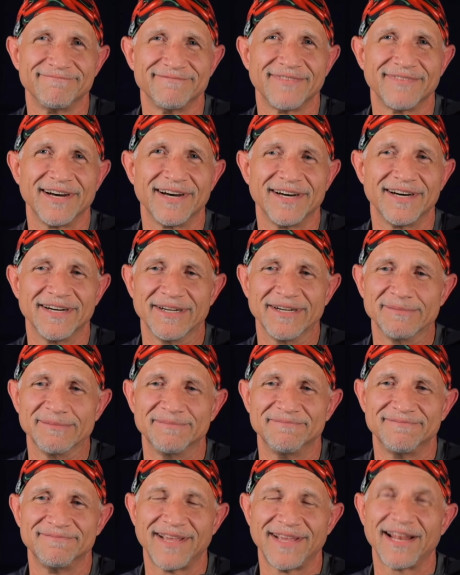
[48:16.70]
and
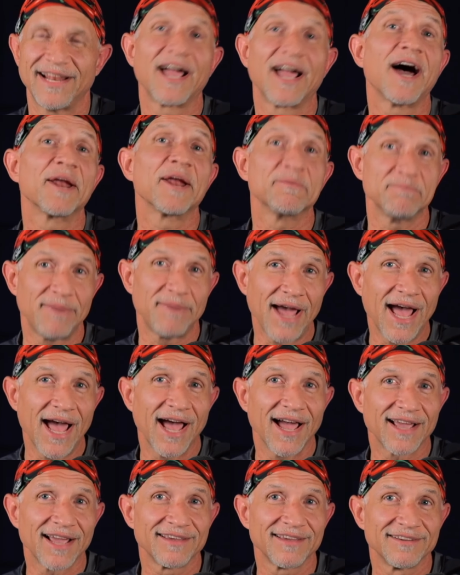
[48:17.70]
I got them
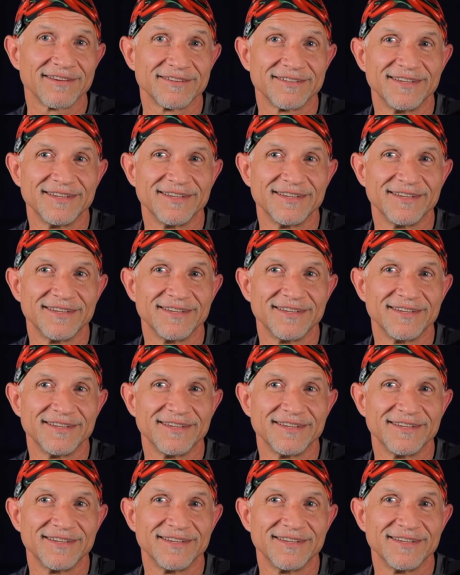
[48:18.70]
back.